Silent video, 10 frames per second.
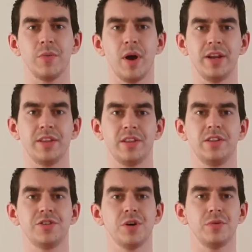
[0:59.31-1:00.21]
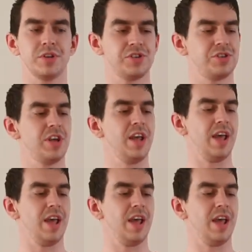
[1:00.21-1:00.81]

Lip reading: wider than the shoulders,